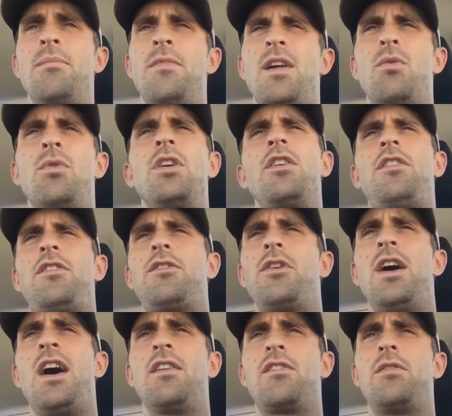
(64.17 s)
that really stood
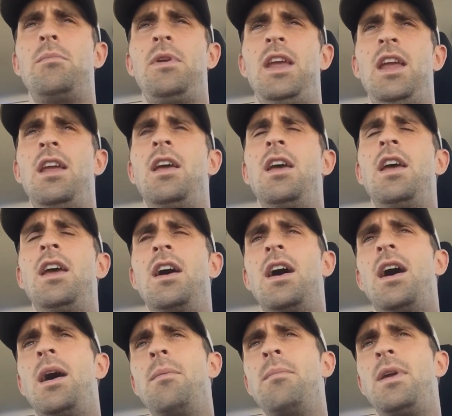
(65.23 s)
out to me,
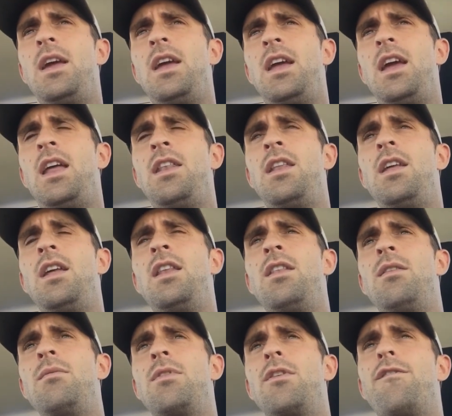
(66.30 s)

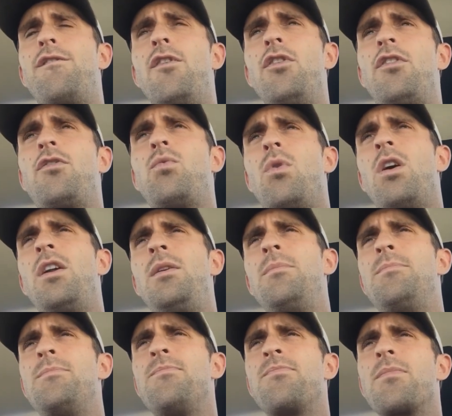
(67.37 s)
and the first
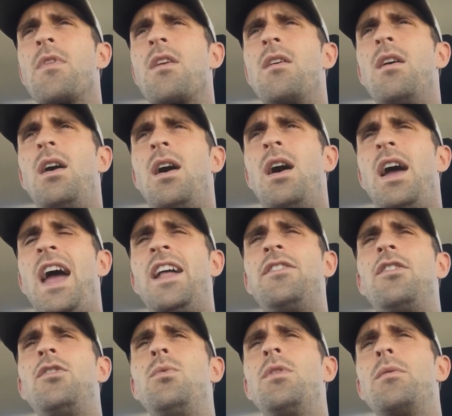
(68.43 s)
one had
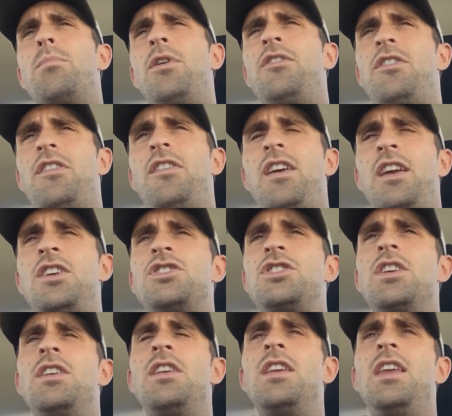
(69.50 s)
to do with a
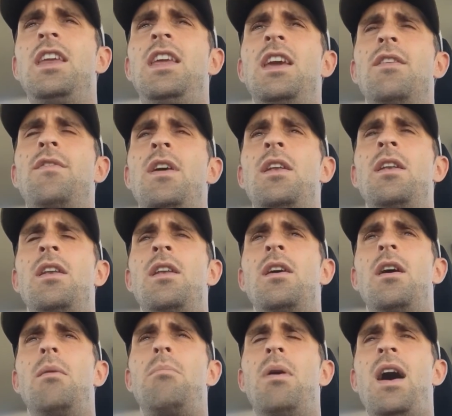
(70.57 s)
presentation given
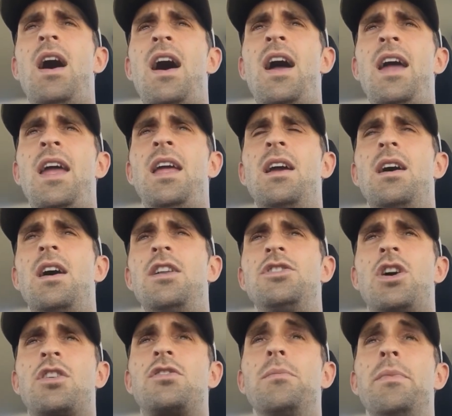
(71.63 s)
by
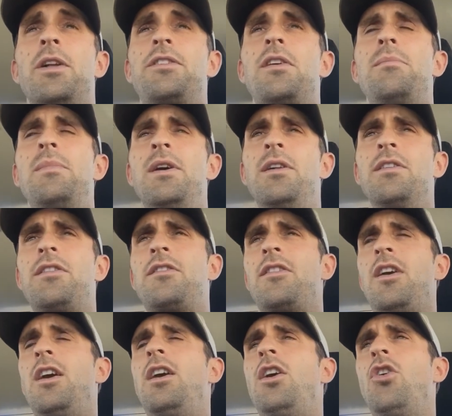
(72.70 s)
Dr. Milton Mills,
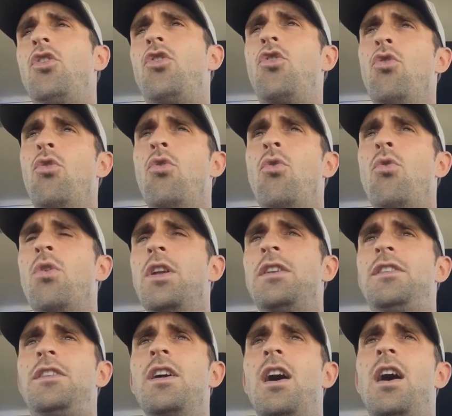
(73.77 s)
who
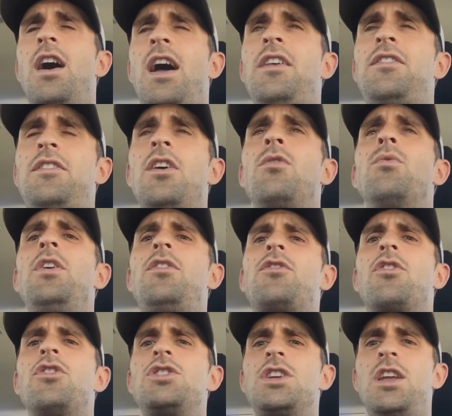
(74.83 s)
has done
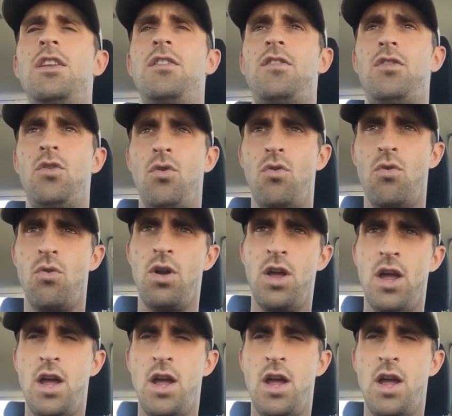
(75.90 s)
research into